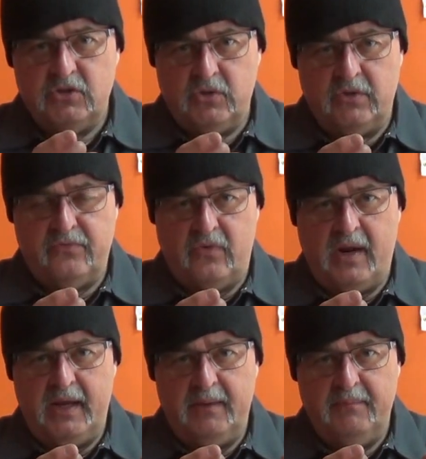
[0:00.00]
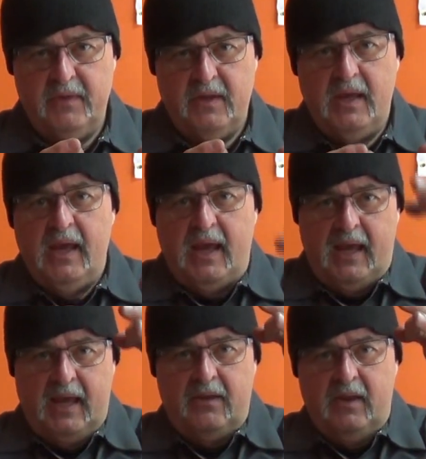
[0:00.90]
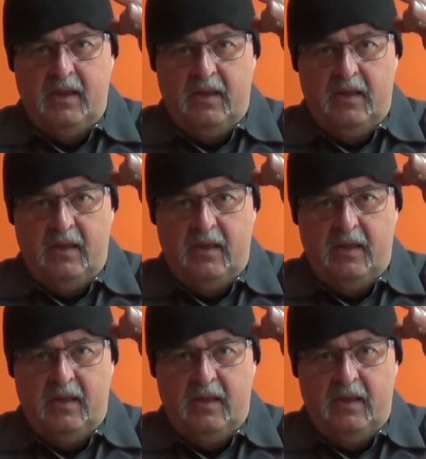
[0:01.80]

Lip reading: to the frame, and